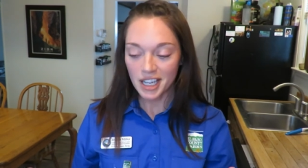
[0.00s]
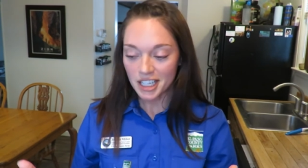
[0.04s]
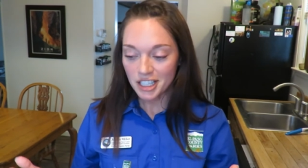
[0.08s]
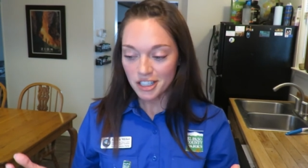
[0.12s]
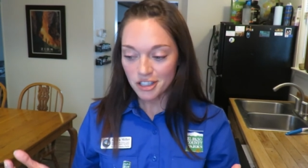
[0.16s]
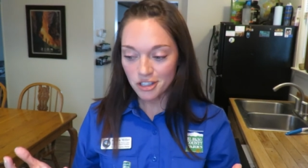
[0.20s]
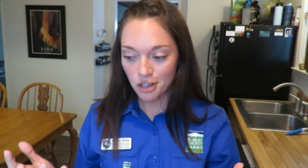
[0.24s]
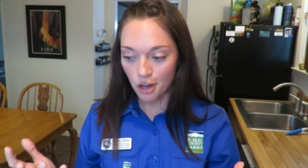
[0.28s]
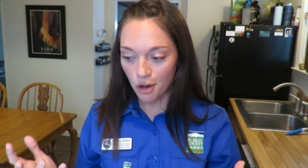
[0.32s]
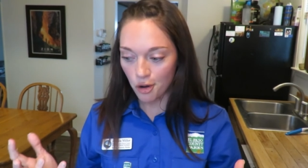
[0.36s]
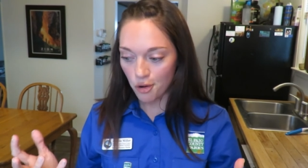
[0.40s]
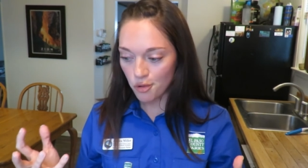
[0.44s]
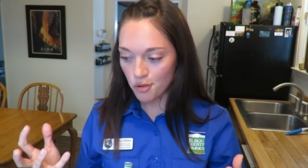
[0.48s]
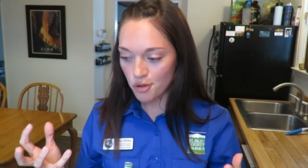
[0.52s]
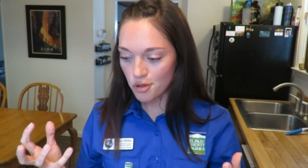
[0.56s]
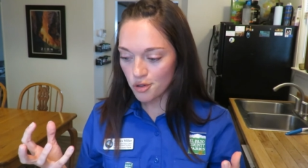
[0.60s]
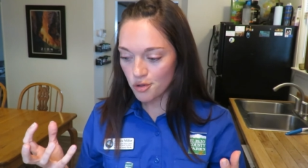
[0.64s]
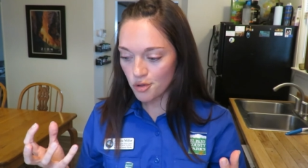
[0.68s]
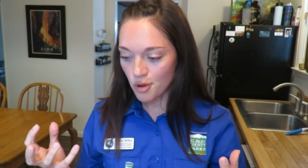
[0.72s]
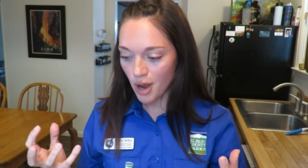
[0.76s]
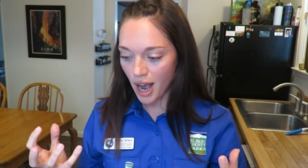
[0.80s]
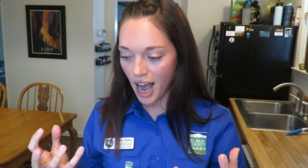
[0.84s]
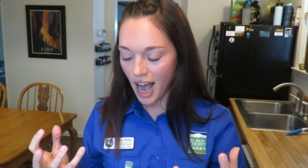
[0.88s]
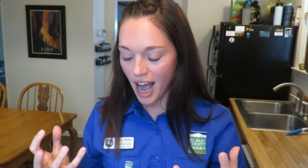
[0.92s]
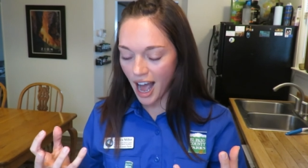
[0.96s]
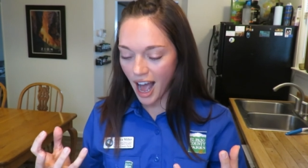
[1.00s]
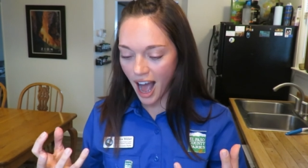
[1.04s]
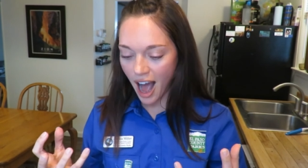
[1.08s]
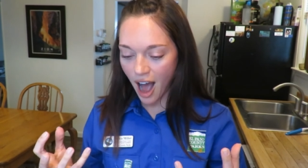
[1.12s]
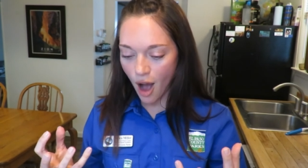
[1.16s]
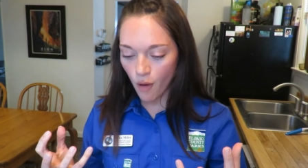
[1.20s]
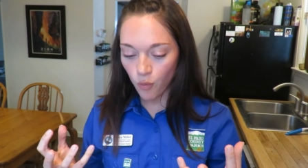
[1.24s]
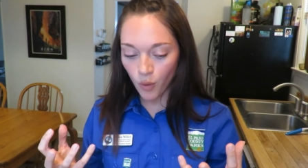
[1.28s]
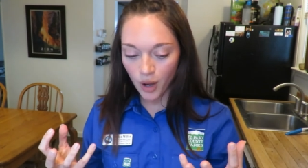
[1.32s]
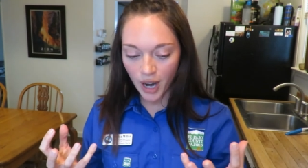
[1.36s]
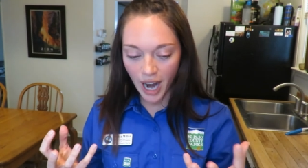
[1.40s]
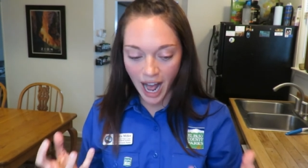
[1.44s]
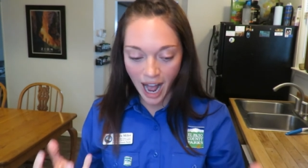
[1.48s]
So
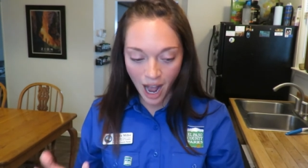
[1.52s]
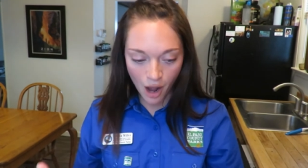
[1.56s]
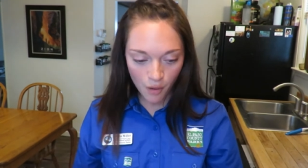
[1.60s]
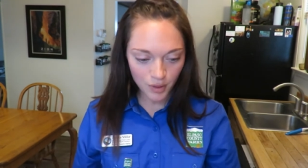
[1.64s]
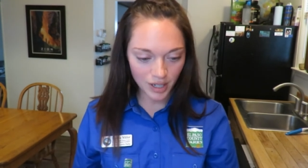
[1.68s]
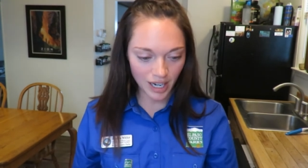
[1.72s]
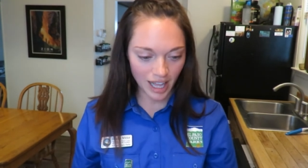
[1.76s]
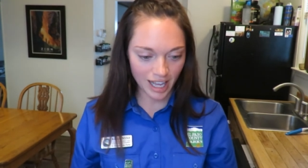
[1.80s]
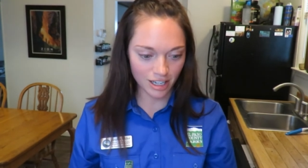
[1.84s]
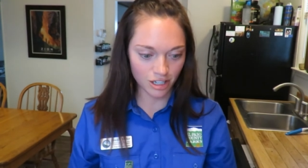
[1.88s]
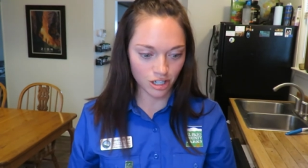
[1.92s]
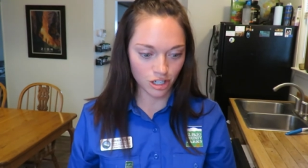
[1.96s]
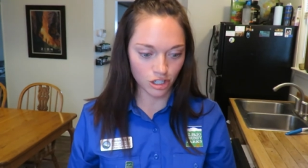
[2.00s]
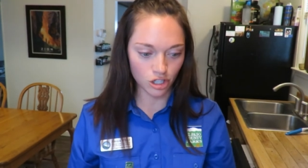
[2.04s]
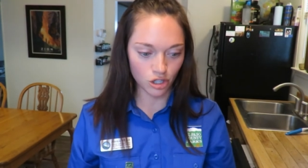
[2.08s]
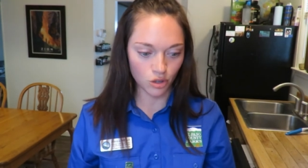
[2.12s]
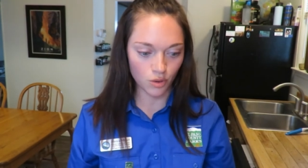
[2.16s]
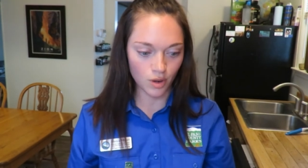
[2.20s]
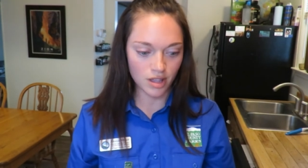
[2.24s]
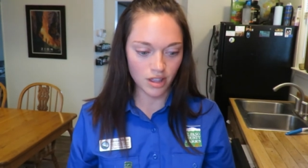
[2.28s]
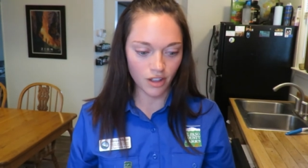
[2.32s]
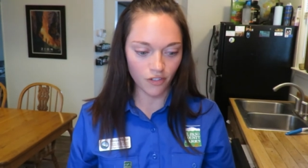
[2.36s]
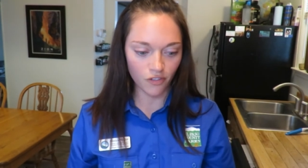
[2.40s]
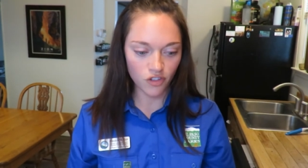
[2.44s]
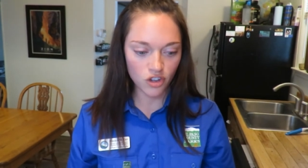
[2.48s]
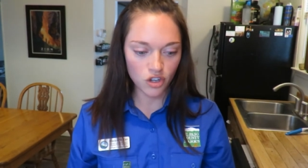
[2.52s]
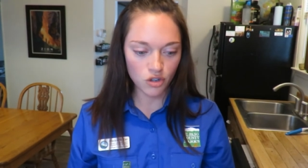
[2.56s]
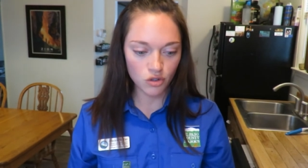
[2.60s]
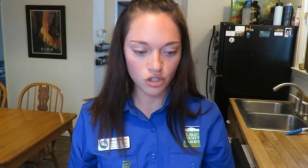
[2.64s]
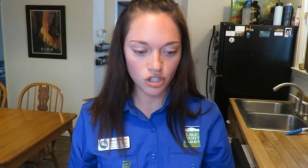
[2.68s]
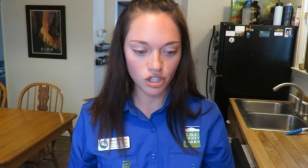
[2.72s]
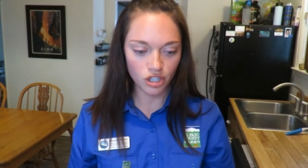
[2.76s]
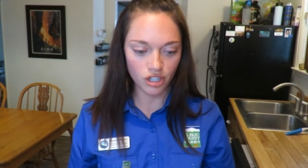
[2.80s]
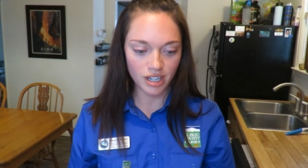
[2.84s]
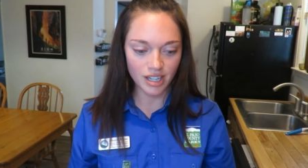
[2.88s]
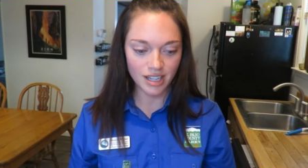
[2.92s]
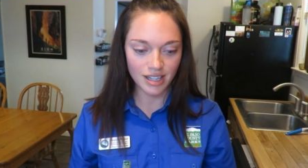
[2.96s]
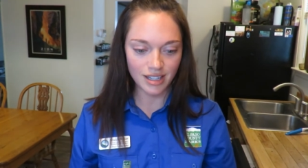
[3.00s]
what I would like to do in the
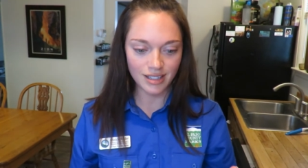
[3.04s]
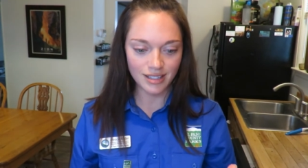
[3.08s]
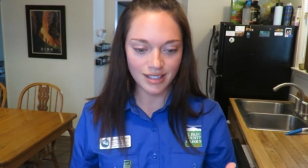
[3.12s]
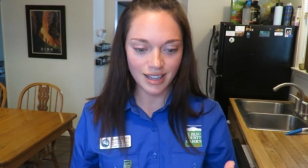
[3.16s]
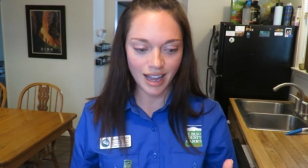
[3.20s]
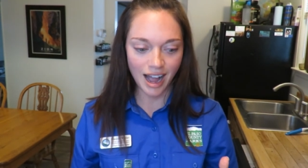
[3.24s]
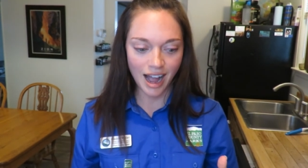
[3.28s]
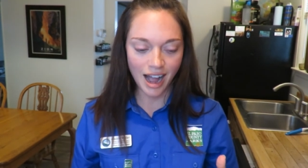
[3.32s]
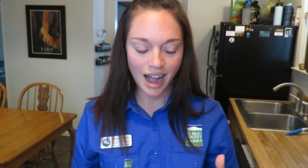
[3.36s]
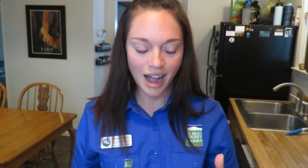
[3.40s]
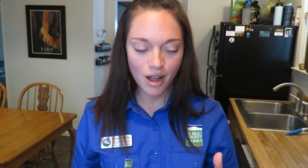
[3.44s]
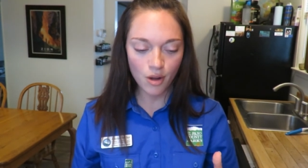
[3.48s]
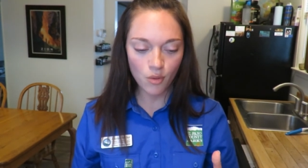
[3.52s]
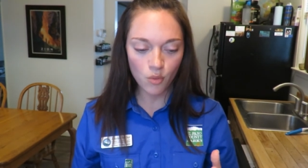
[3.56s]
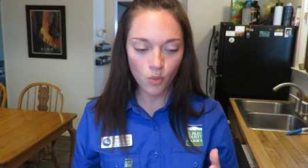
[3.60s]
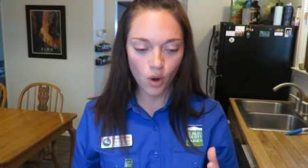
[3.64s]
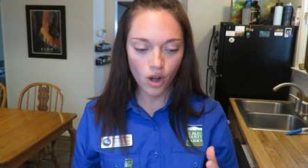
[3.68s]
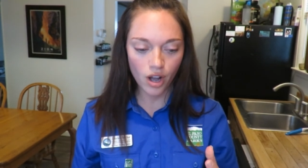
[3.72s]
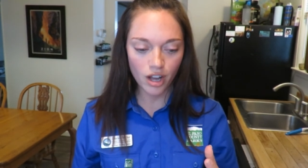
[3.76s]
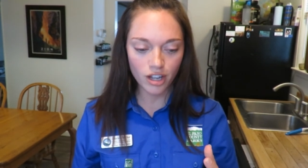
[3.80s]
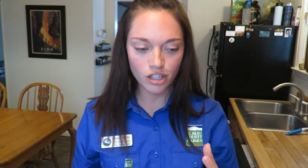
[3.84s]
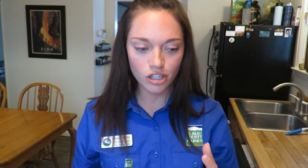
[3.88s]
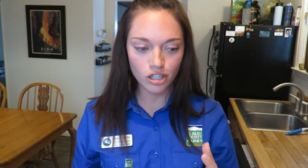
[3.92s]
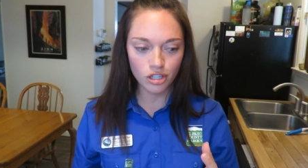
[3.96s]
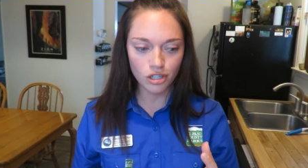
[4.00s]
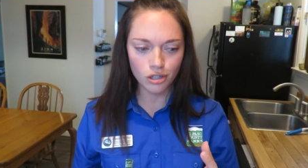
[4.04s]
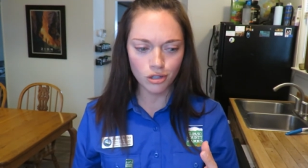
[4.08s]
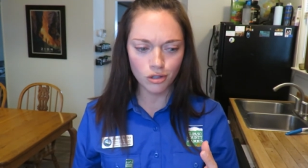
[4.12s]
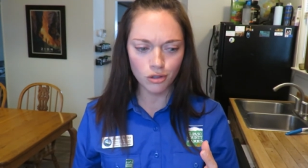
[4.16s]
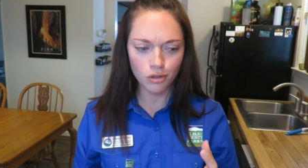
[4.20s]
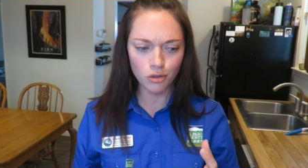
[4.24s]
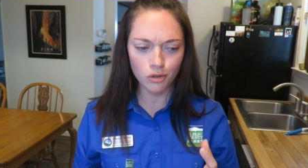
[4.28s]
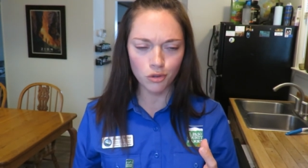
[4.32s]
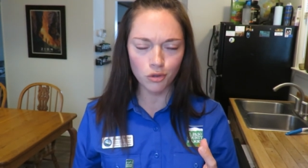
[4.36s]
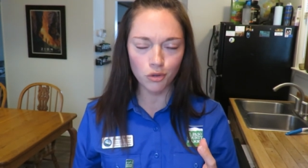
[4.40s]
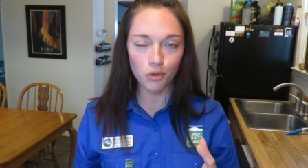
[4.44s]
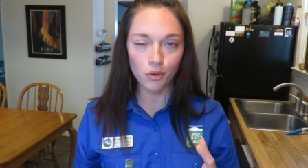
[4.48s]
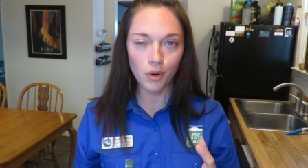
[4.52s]
future is I want
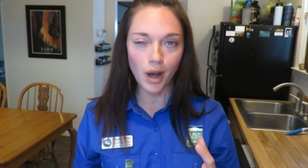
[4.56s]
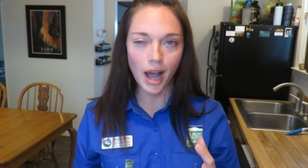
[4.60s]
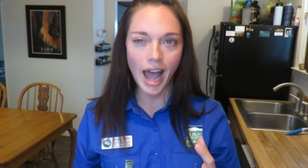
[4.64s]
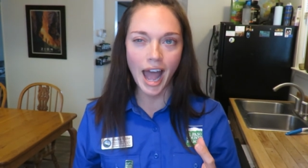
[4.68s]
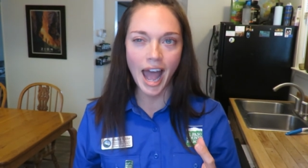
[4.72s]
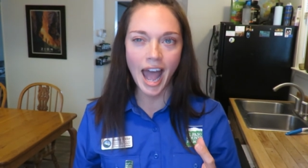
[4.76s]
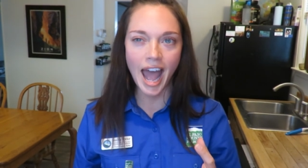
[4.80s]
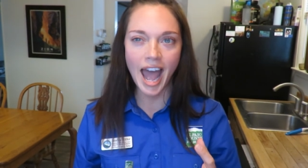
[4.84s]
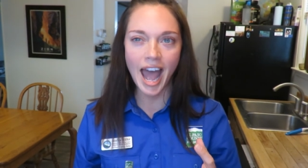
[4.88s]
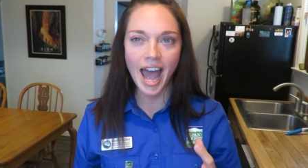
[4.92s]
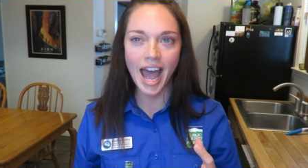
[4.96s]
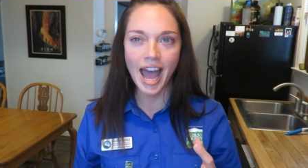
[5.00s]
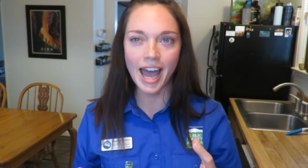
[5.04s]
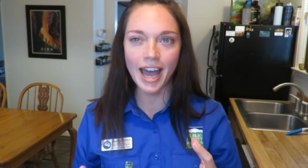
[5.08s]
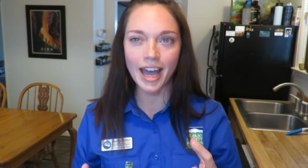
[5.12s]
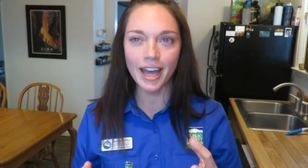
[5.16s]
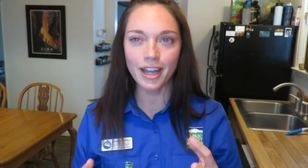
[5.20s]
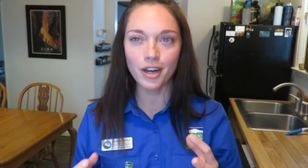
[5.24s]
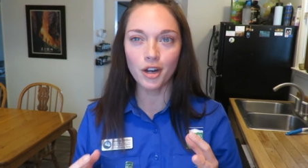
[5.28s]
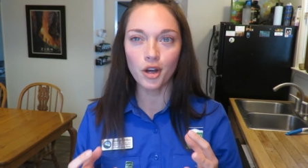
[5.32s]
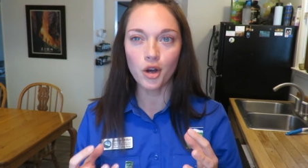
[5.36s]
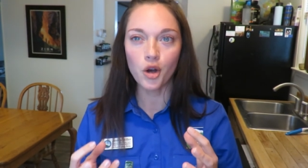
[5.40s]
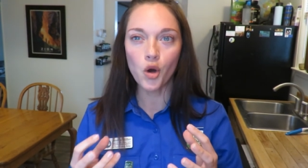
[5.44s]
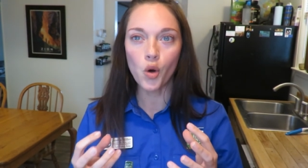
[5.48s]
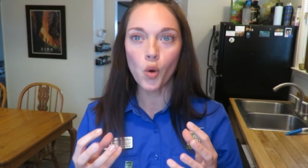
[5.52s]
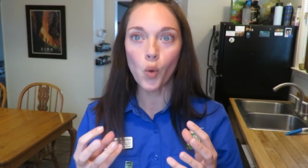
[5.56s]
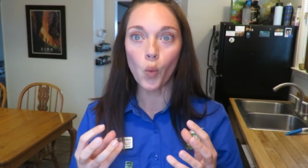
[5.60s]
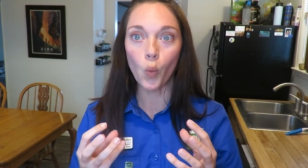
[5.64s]
to add